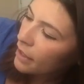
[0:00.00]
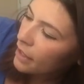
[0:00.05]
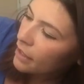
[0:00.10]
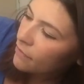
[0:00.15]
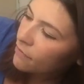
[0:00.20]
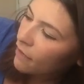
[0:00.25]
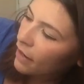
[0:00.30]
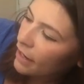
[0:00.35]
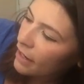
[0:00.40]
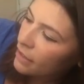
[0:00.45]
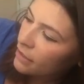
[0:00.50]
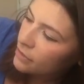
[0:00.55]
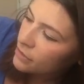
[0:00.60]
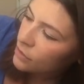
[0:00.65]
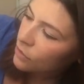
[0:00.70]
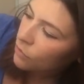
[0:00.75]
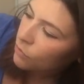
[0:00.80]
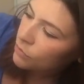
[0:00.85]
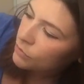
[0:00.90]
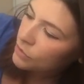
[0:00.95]
Invite. And
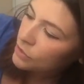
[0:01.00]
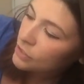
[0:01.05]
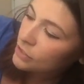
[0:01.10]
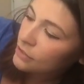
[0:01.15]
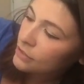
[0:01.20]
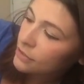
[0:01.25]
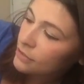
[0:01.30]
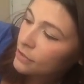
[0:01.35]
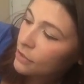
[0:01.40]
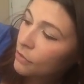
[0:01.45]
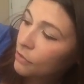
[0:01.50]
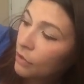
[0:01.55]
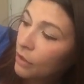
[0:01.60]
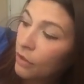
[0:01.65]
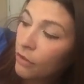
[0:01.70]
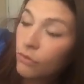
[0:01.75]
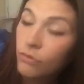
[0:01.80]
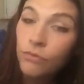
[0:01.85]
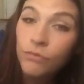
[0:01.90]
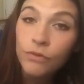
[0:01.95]
so just so you
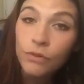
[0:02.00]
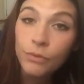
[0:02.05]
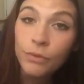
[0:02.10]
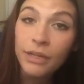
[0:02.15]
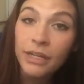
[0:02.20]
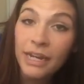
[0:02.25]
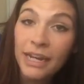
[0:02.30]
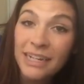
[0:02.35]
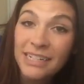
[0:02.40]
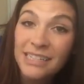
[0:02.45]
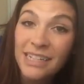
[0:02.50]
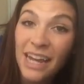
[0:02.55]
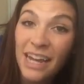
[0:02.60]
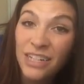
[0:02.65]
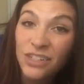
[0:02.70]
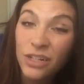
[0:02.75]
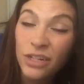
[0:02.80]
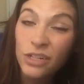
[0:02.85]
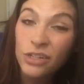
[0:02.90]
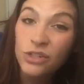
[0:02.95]
know, for reconnects, I
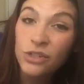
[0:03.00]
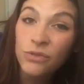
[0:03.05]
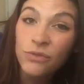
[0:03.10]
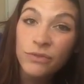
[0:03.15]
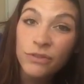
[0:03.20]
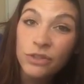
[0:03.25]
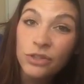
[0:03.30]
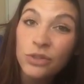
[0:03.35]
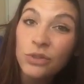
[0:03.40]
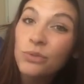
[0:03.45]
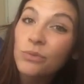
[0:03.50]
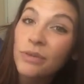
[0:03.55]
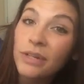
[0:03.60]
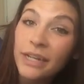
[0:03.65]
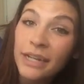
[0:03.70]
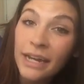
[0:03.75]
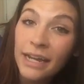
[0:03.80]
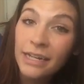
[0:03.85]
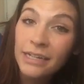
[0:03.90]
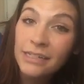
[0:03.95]
try to shoot for 2
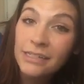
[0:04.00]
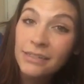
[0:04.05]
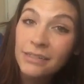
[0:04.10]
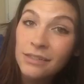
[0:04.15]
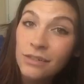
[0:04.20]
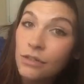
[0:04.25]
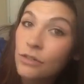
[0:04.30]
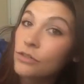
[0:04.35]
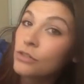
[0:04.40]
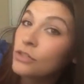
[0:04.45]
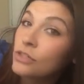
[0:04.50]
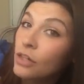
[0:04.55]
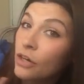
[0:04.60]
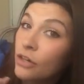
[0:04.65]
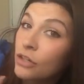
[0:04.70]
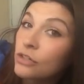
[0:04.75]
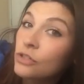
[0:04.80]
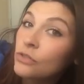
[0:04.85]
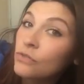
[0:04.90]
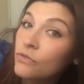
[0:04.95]
reconnects, or
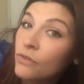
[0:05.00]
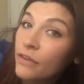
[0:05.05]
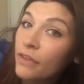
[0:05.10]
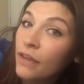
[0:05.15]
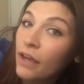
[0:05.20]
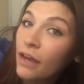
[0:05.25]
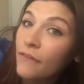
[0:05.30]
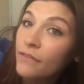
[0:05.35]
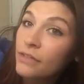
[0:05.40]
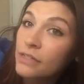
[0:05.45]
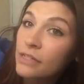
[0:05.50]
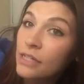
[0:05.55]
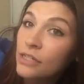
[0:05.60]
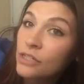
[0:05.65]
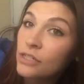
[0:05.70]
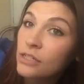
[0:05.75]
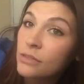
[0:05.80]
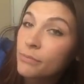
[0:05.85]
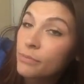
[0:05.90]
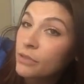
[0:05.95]
starting 2 friendly
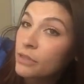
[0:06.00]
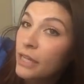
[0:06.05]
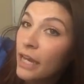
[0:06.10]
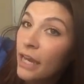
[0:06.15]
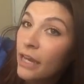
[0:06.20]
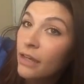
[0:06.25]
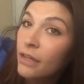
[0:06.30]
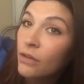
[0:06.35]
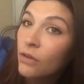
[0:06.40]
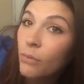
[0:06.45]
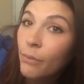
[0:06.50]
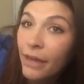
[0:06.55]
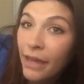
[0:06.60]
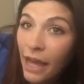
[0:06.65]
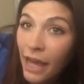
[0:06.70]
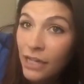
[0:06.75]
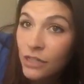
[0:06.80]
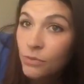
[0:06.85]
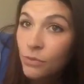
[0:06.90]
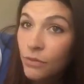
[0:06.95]
conversations per day. Oh my
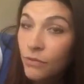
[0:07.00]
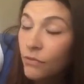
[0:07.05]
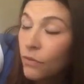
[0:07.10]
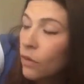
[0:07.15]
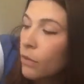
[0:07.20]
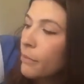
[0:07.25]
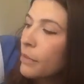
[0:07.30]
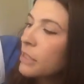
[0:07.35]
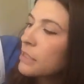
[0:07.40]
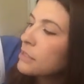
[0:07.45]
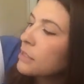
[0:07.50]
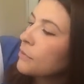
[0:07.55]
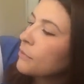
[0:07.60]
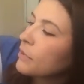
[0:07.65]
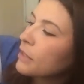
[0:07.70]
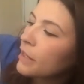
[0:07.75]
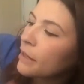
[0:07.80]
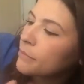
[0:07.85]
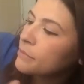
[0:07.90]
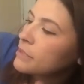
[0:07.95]
gosh, we're at 4 minutes
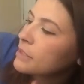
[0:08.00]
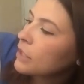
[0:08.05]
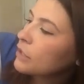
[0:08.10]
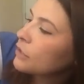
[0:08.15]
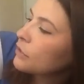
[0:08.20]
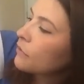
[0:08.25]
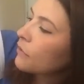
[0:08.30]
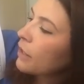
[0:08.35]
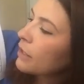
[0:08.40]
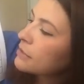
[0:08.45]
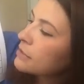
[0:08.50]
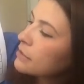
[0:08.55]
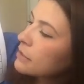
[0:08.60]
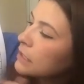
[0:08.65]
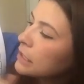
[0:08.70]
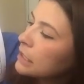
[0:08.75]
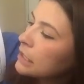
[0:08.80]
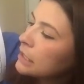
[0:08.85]
already. I'm sorry, you guys.